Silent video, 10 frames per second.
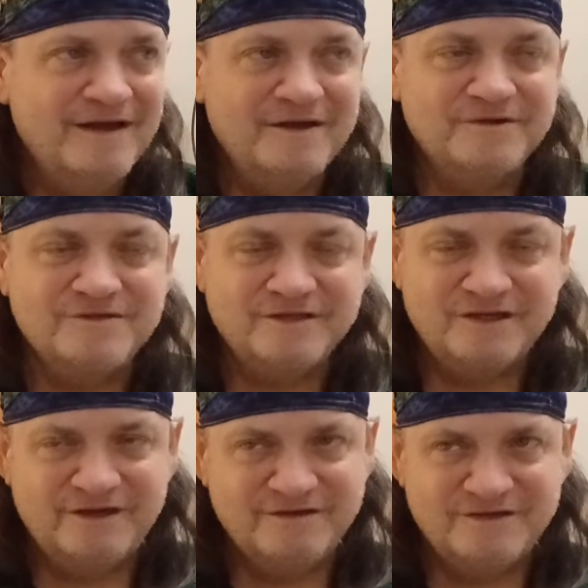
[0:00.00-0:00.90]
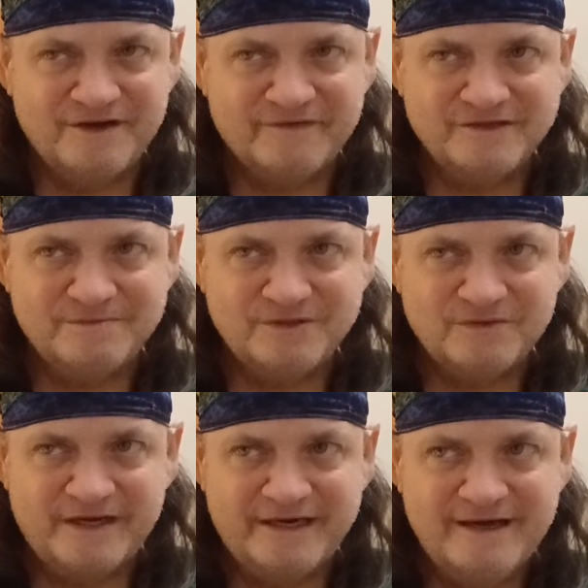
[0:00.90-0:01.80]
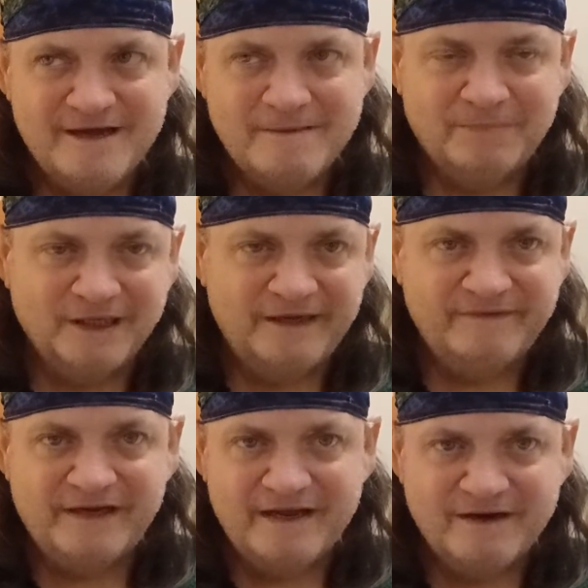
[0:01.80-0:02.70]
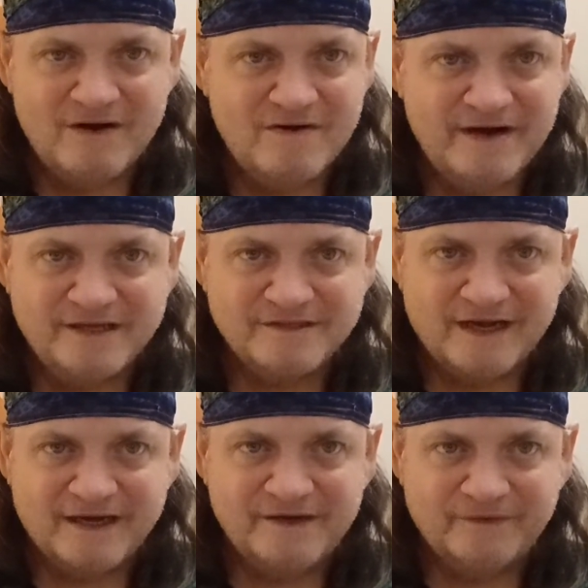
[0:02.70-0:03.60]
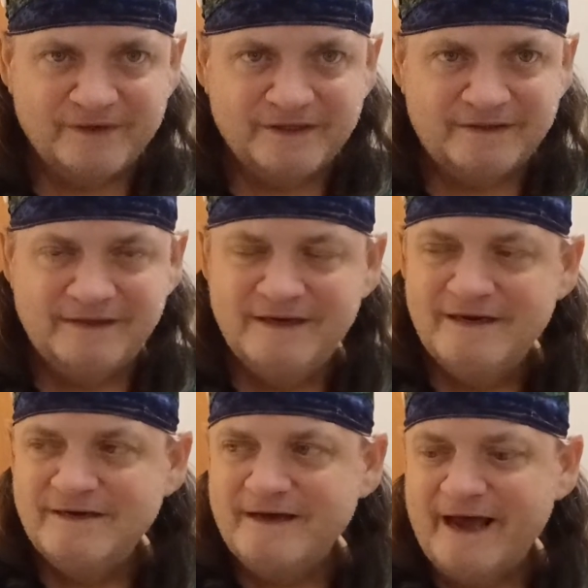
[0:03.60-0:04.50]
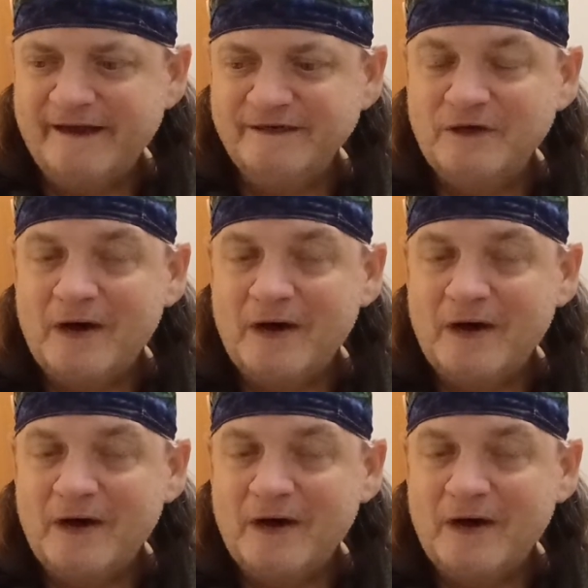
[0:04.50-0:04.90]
there's such a huge difference between believing and knowing. It's like unreal. And,